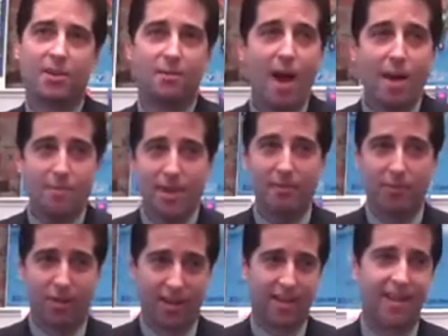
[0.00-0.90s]
To my
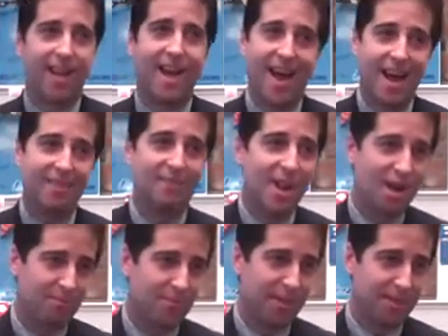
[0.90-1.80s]
memory, I have
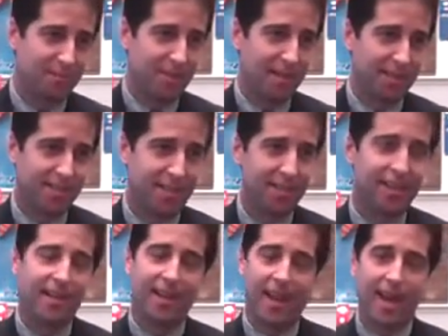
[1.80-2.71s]
not been abducted.
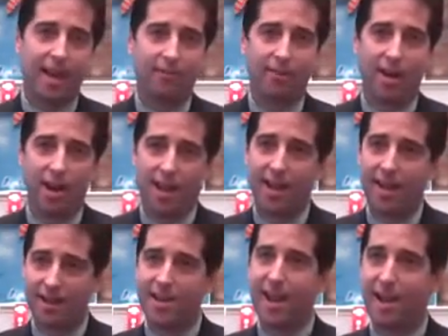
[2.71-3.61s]
However, I
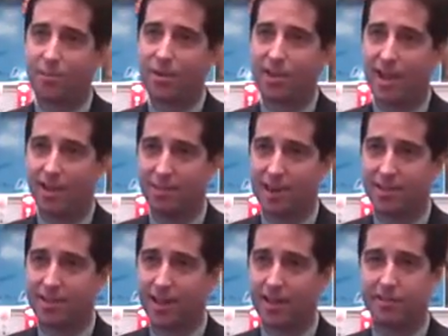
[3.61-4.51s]
now protect
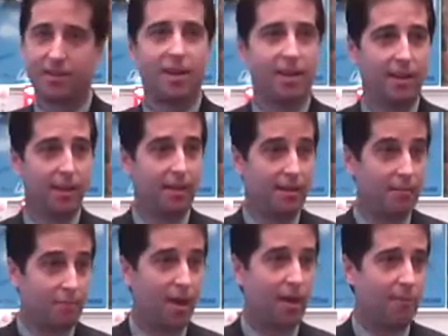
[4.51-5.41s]
myself
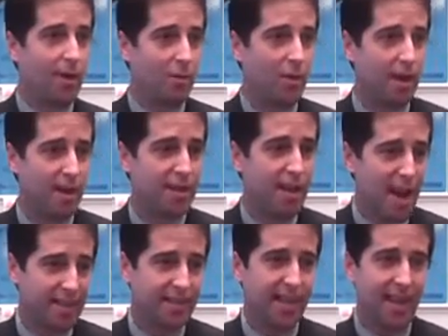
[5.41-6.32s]
by, by wearing a
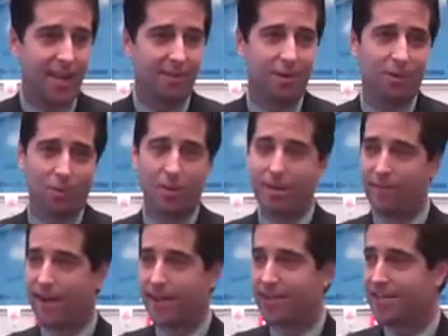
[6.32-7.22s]
nightcap with
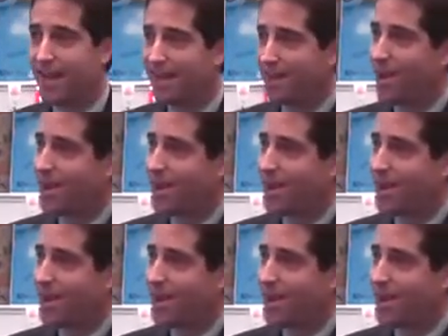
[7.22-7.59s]
a Velostat